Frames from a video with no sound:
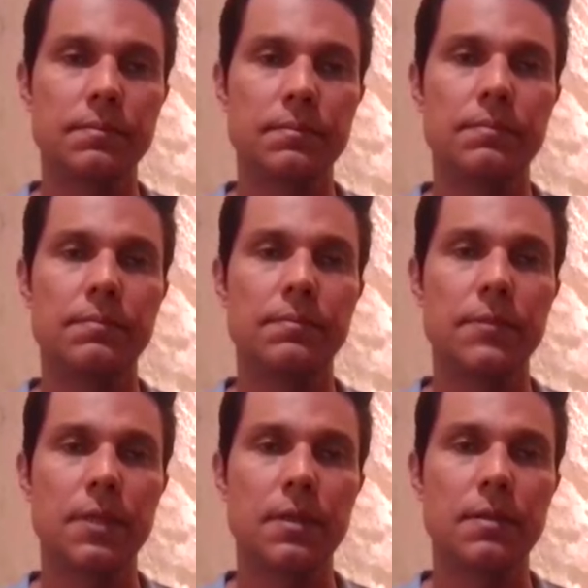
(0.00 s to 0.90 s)

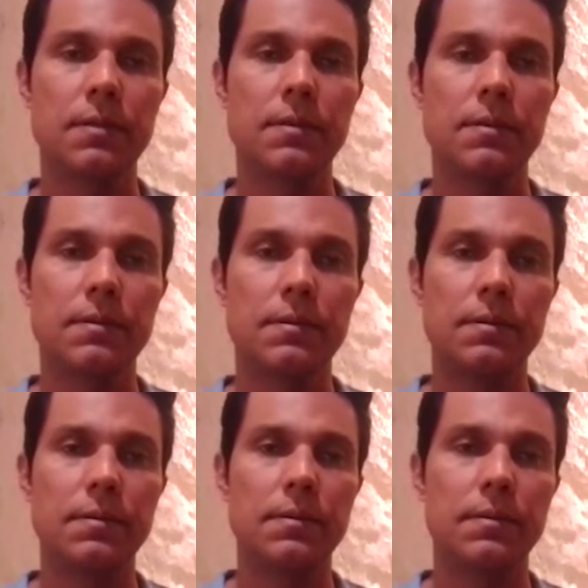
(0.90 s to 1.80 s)

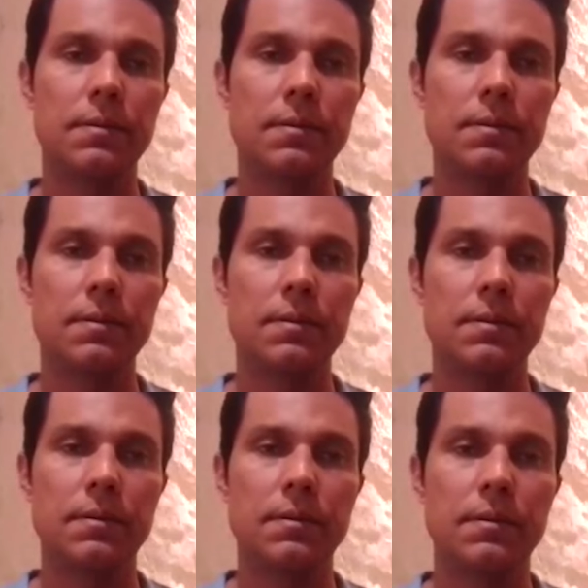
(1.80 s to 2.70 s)

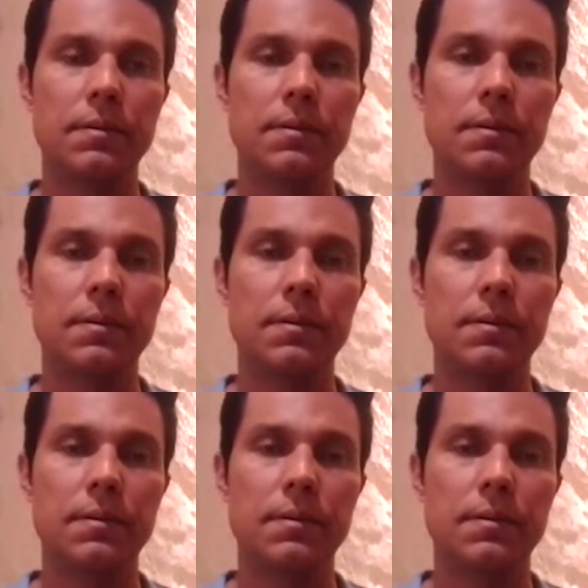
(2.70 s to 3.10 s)
This person isn't speaking.